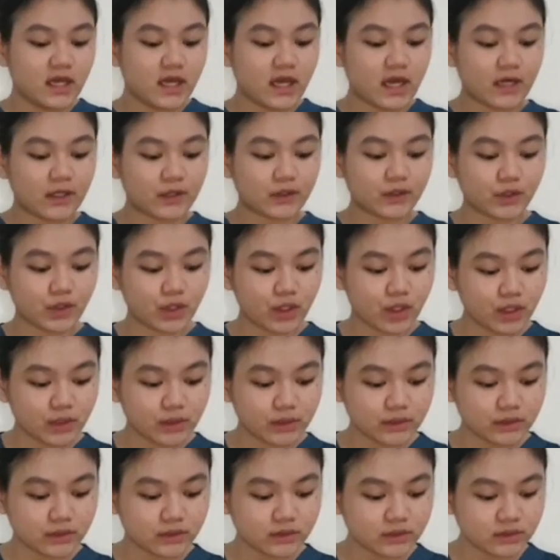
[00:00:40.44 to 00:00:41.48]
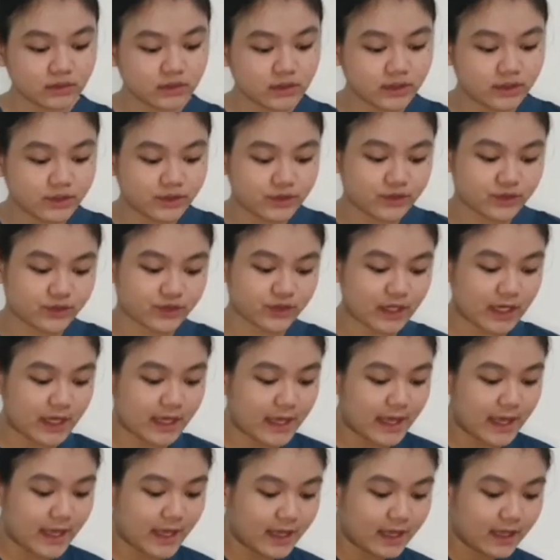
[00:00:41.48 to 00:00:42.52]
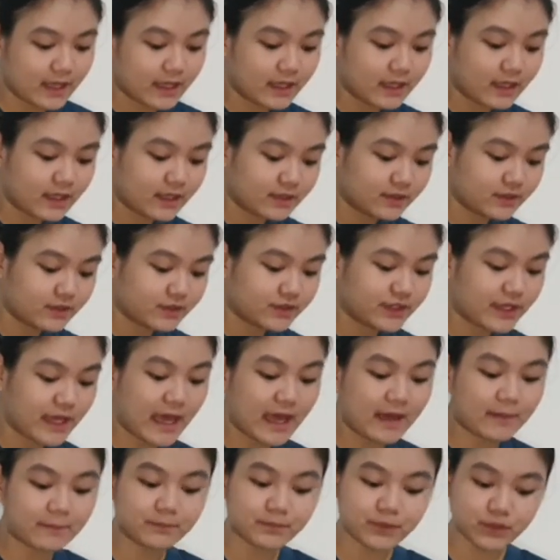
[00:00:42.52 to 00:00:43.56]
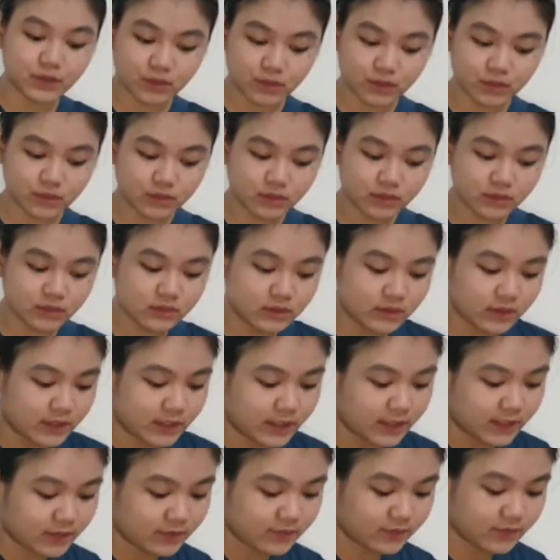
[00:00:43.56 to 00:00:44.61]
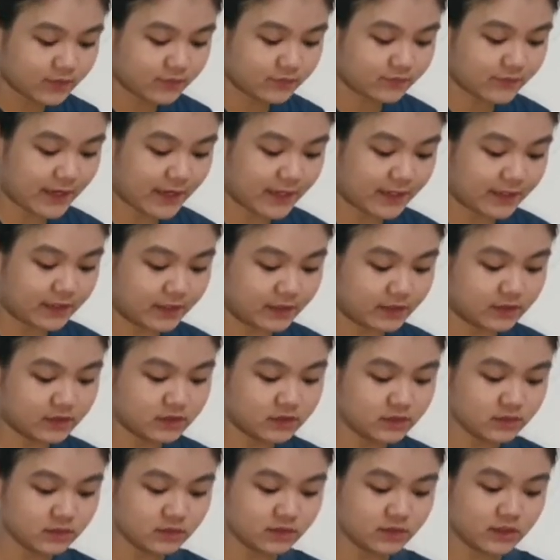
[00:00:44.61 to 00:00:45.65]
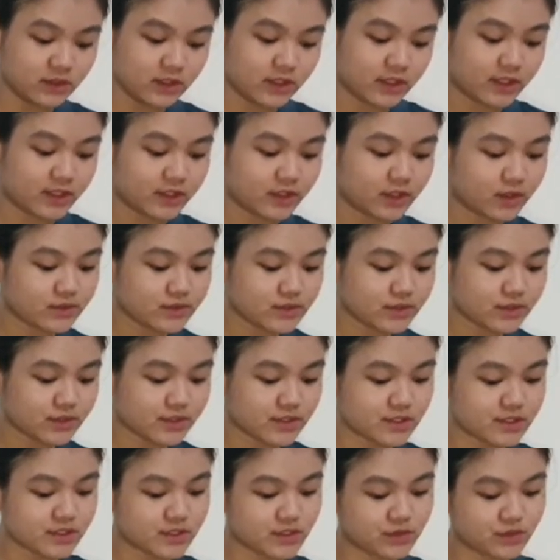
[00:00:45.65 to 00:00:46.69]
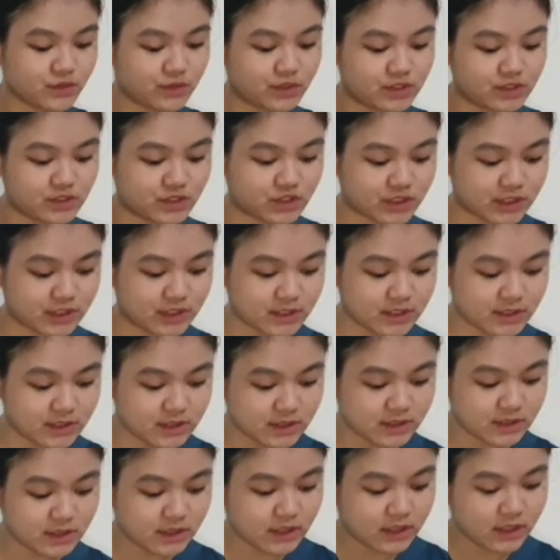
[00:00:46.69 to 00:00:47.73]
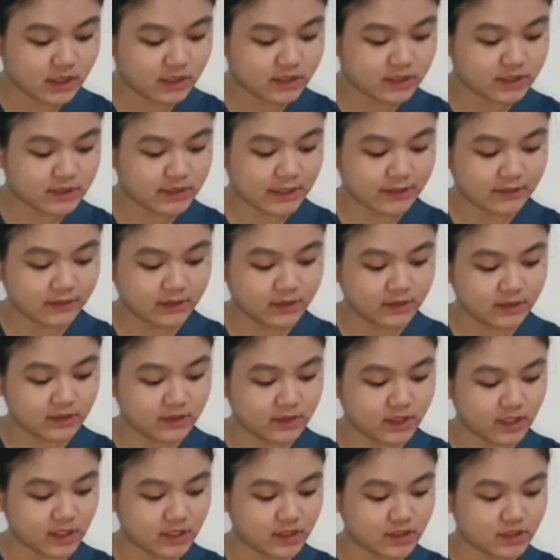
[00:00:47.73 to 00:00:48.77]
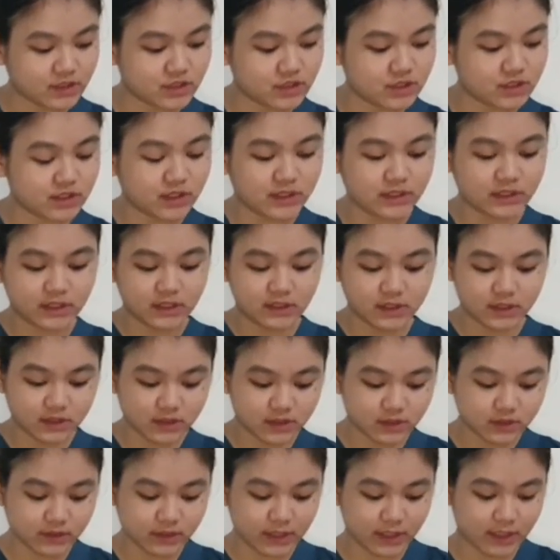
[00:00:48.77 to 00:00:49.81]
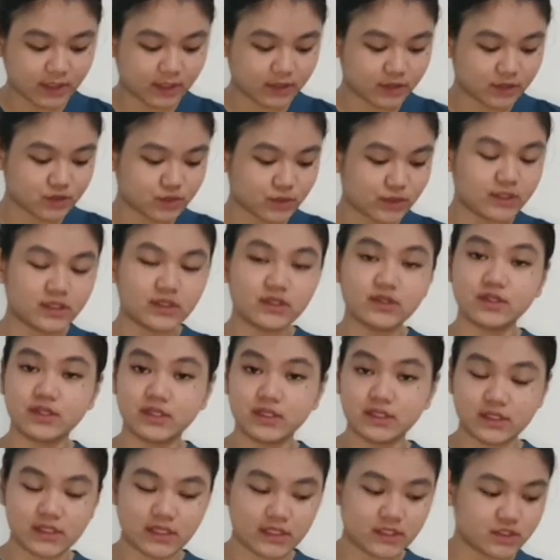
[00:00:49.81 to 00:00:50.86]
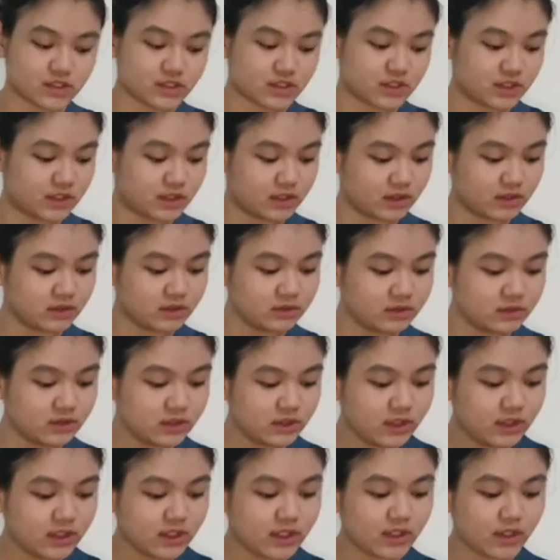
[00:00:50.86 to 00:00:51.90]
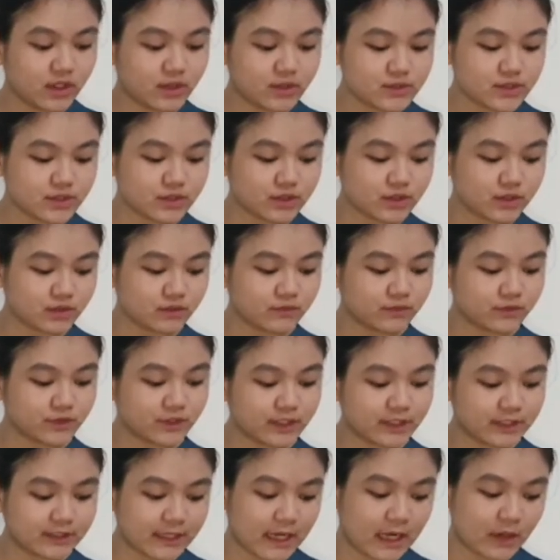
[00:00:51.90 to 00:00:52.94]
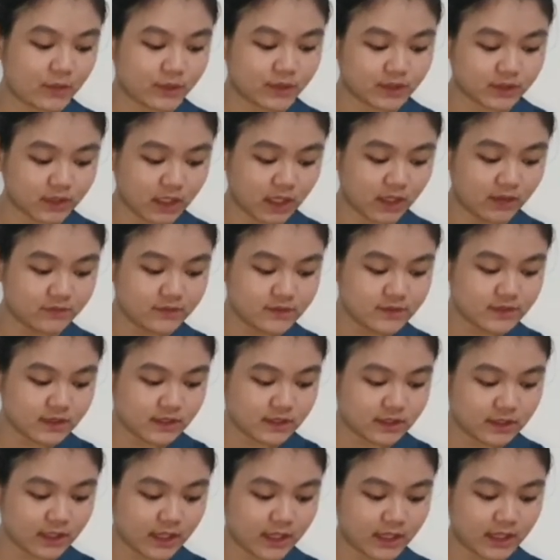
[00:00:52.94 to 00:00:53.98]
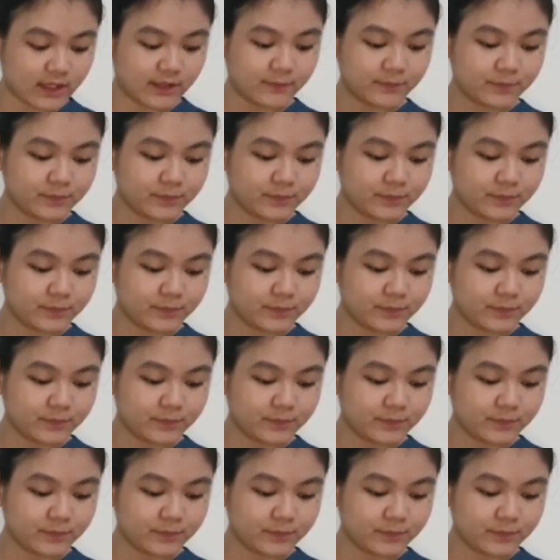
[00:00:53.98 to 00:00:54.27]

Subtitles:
alcohol, the ampule, and the vial, and also the syringes, and the 19 gauge needle and 23 gauge needle, and also don't forget our gloves and the